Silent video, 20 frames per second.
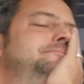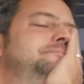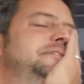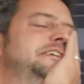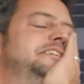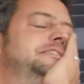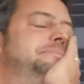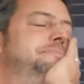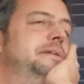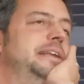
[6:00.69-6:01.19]

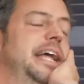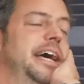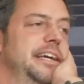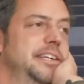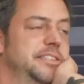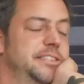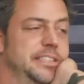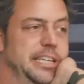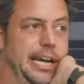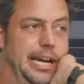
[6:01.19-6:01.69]

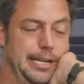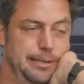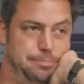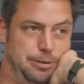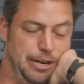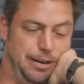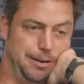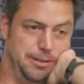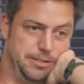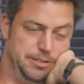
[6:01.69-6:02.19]
misplaced aid
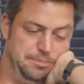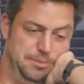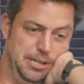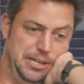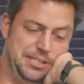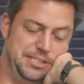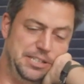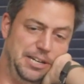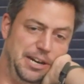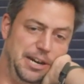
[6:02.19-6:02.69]
programs in
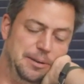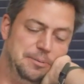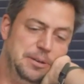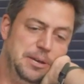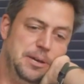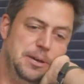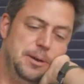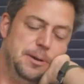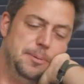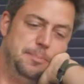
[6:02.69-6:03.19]
my time,
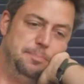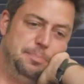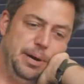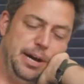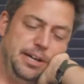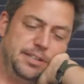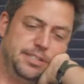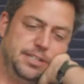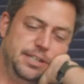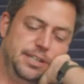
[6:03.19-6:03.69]

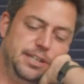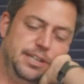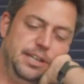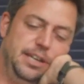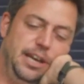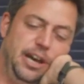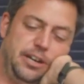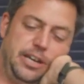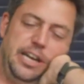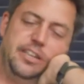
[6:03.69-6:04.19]
but
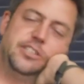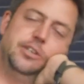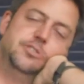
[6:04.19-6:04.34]
okay.